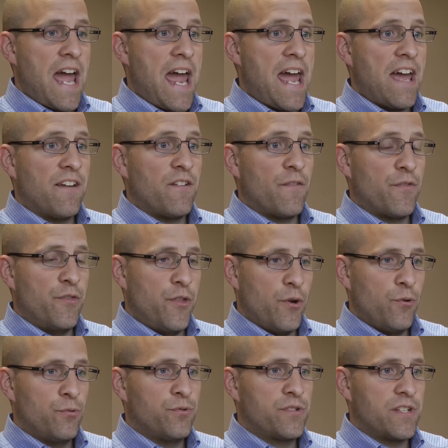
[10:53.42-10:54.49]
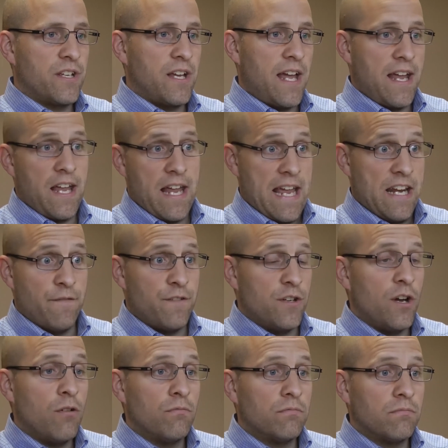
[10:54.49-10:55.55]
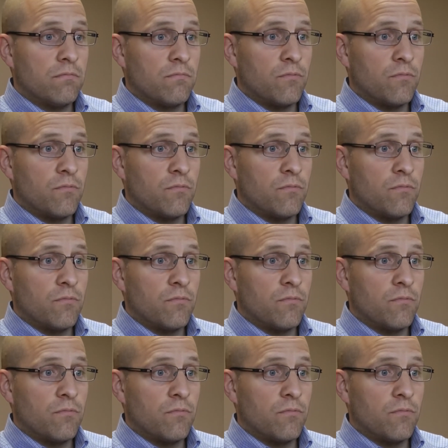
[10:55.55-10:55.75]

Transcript: and if you don't,